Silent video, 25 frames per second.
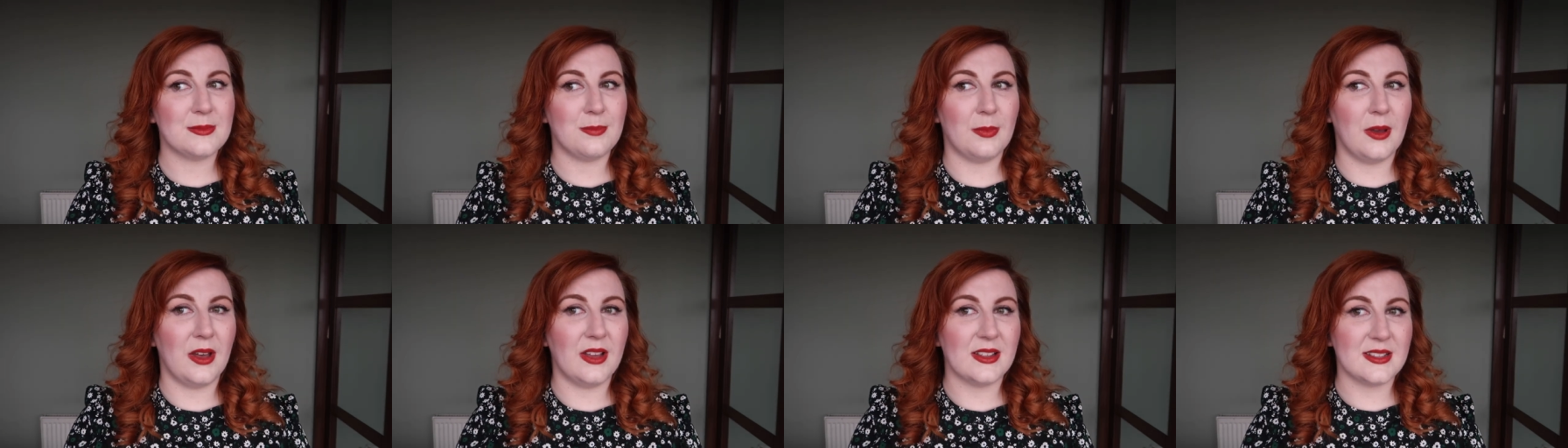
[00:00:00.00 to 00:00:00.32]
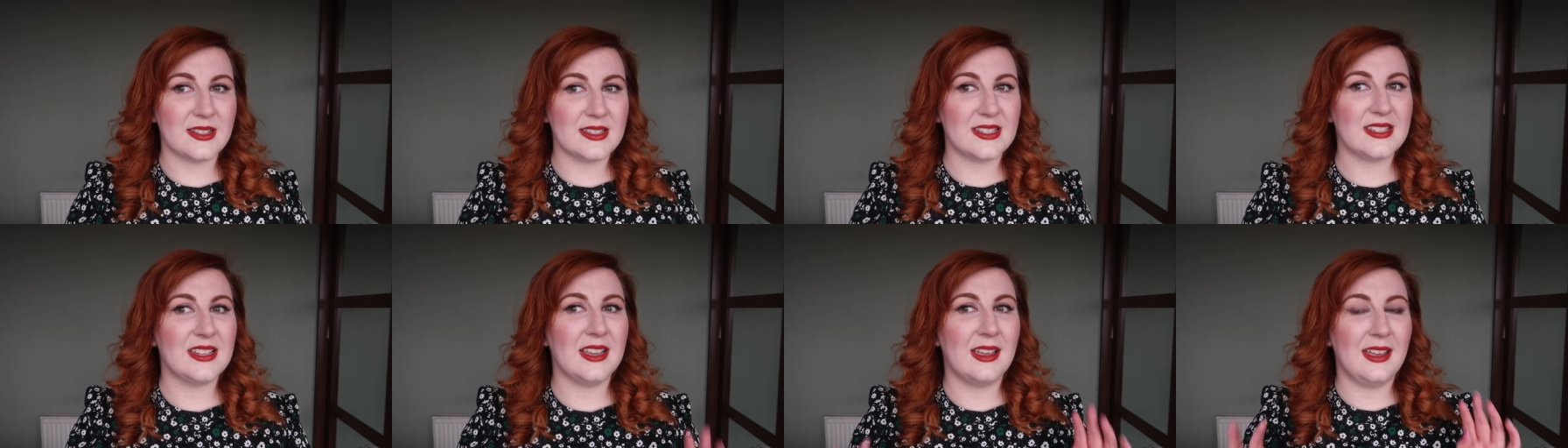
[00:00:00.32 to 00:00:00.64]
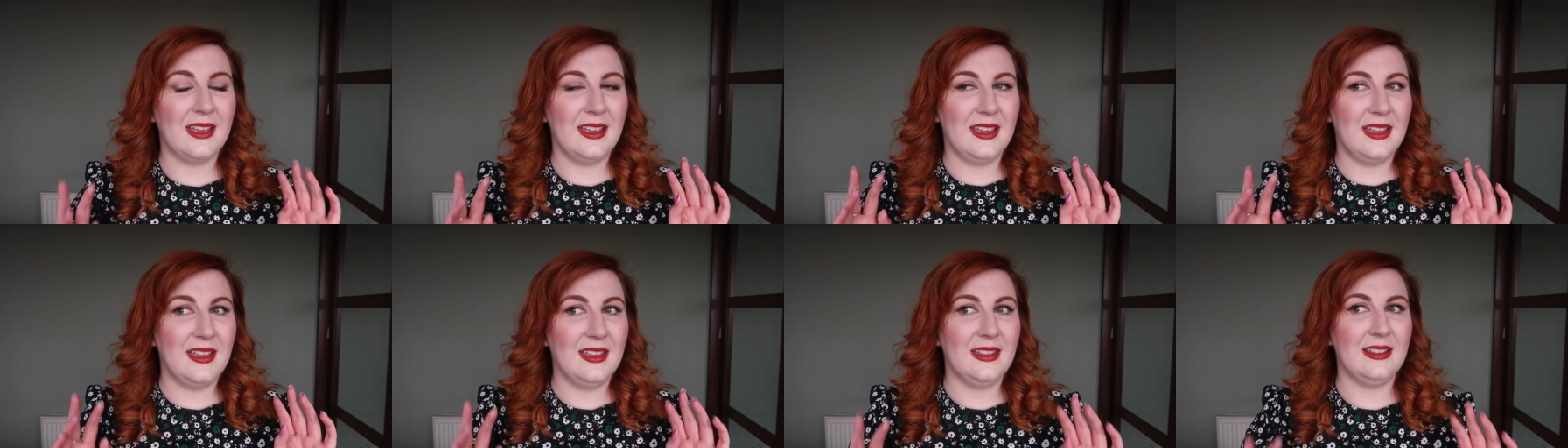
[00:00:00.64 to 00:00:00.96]
But
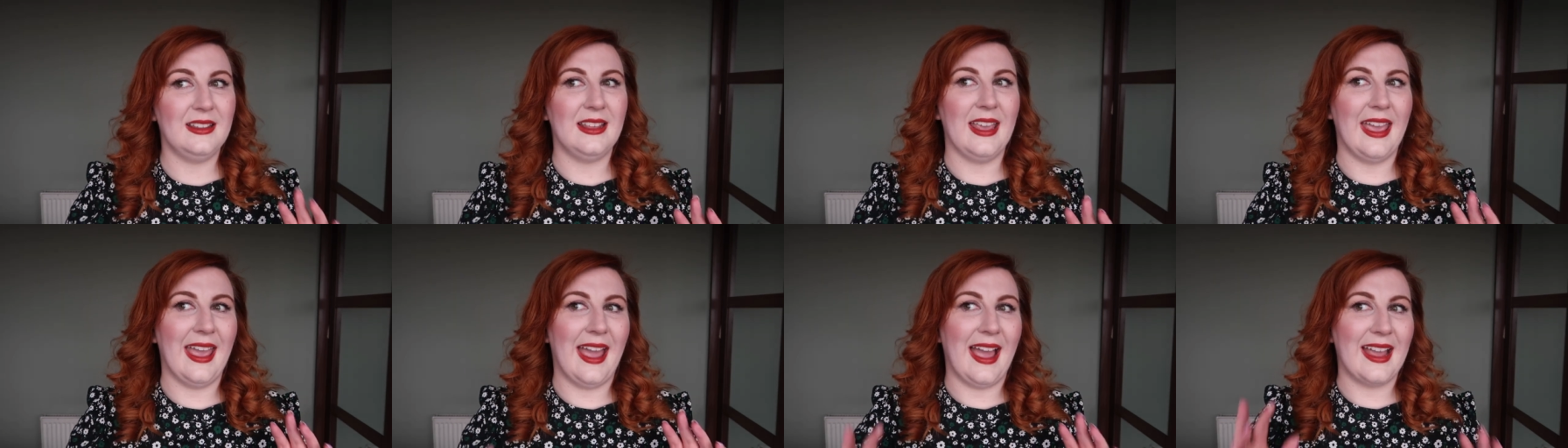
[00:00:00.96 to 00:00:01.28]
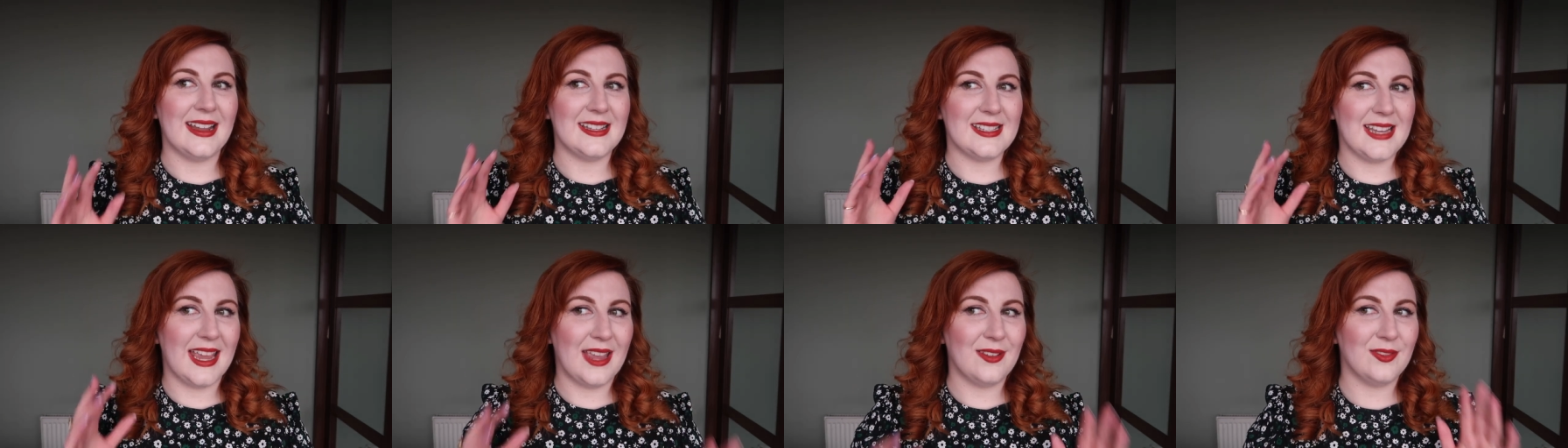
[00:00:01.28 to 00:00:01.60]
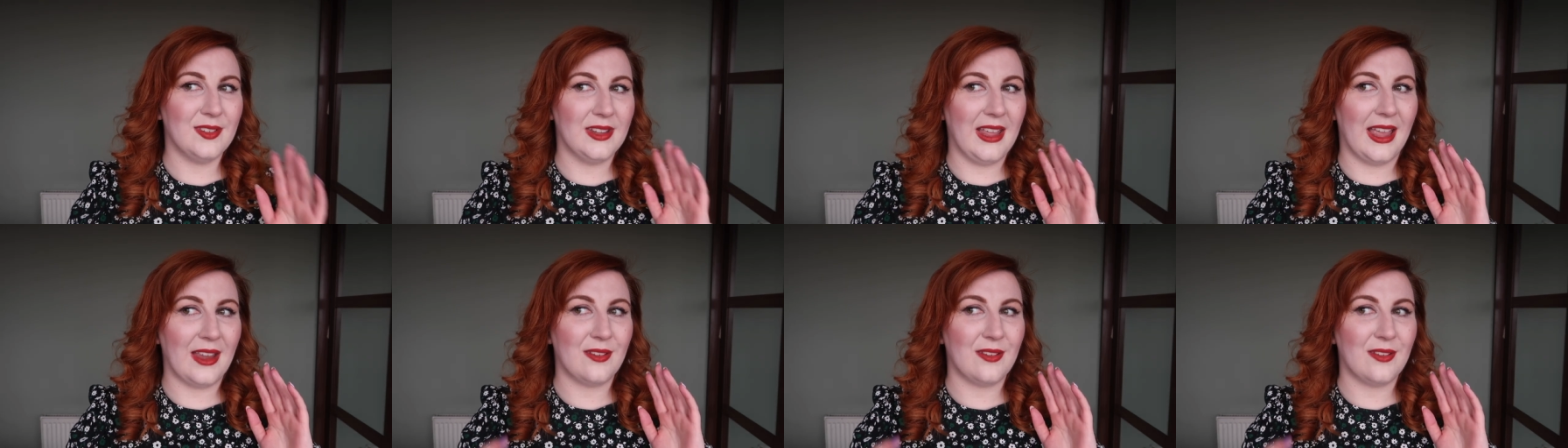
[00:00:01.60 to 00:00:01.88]
yeah, I definitely,